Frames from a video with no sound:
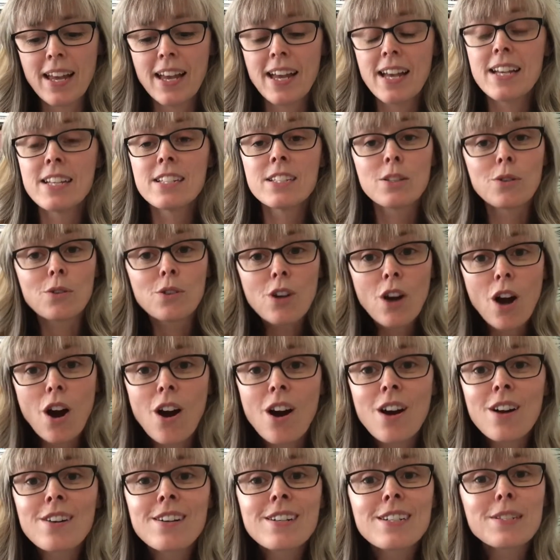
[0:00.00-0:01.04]
So
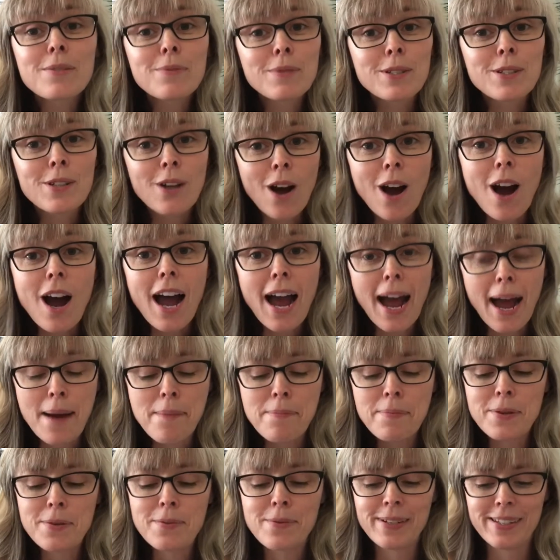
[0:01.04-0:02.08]
Congress was not
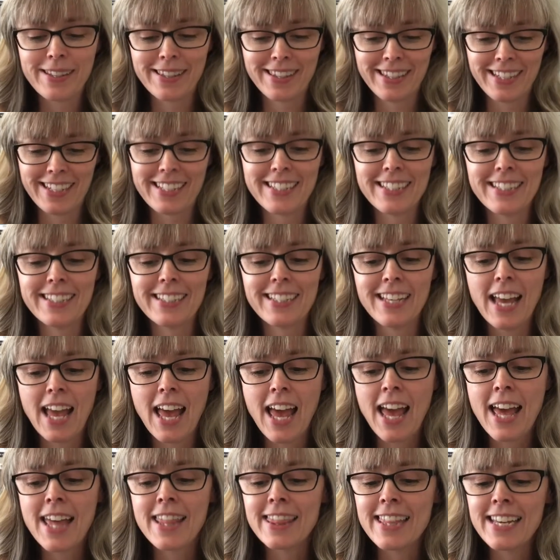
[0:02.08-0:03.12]
happy with this.
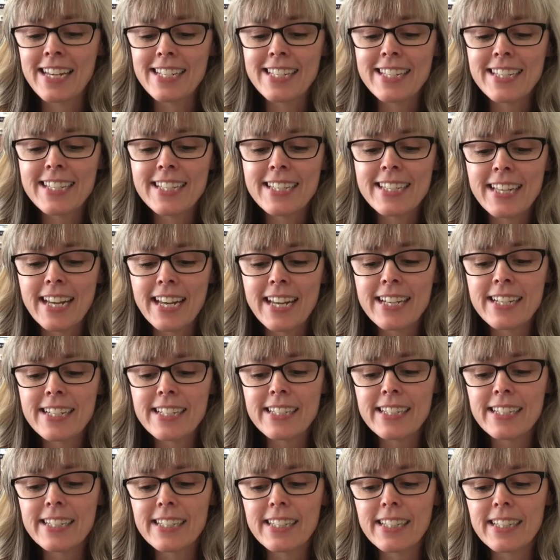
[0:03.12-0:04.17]
They
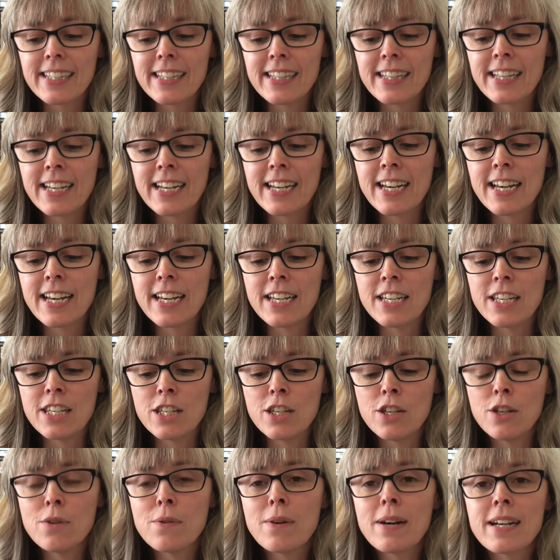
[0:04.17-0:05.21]
sent the
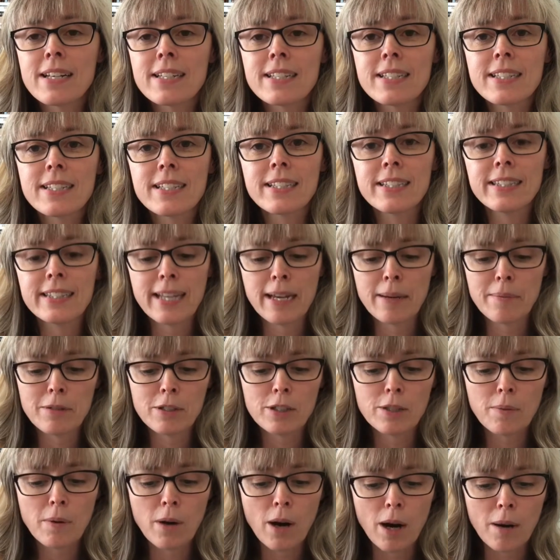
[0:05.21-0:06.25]
U.S. Labor
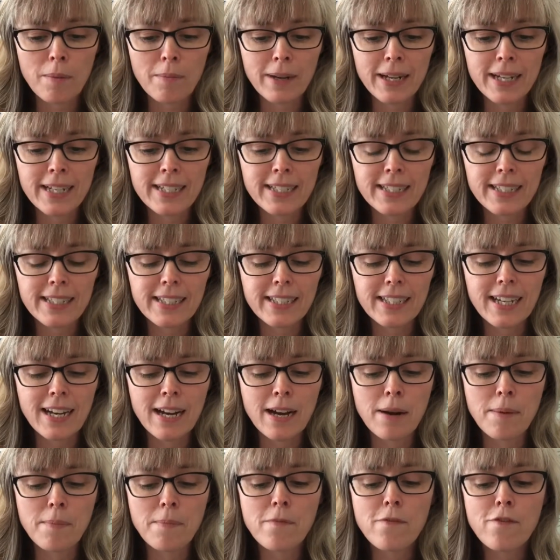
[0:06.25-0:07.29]
Department
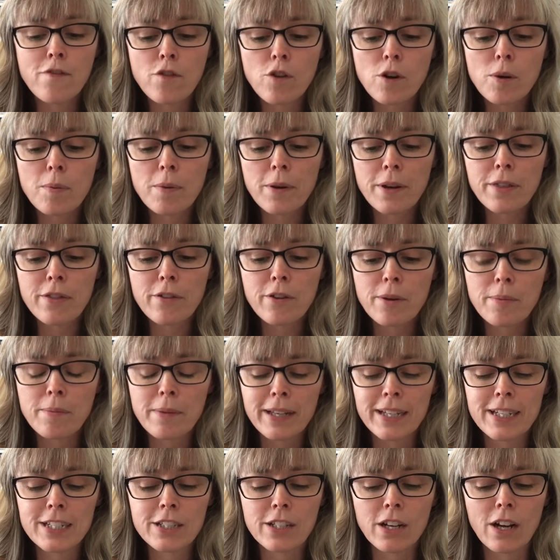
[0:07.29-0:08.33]
$4.3
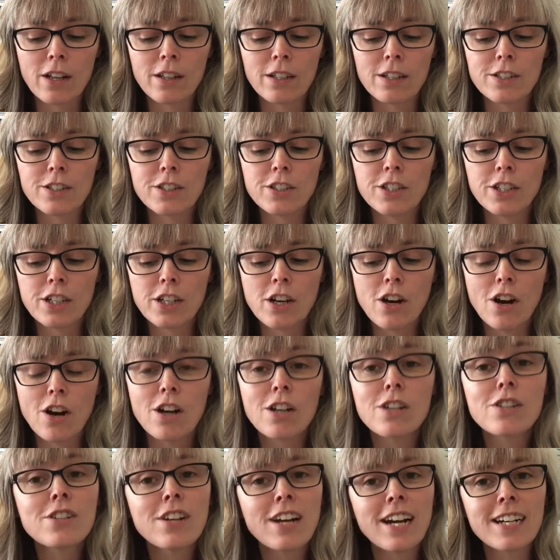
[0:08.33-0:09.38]
million to
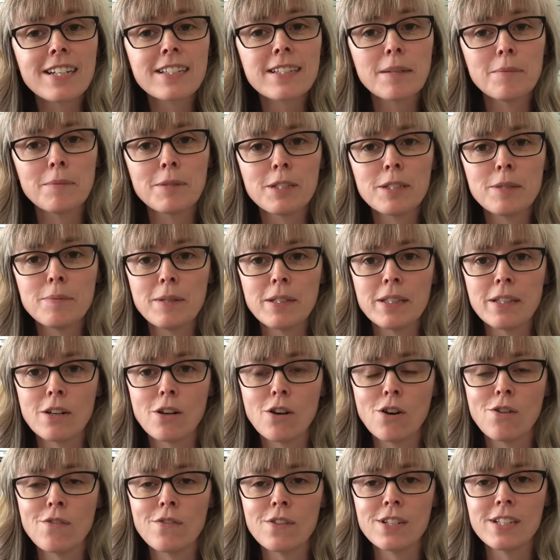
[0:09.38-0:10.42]
contract someone to be
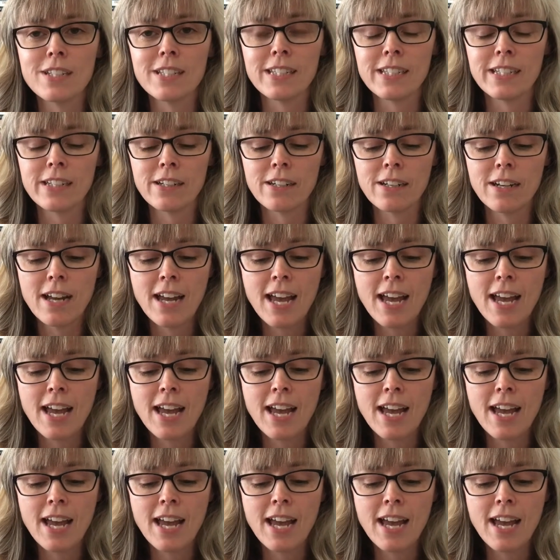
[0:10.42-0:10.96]
their overseer.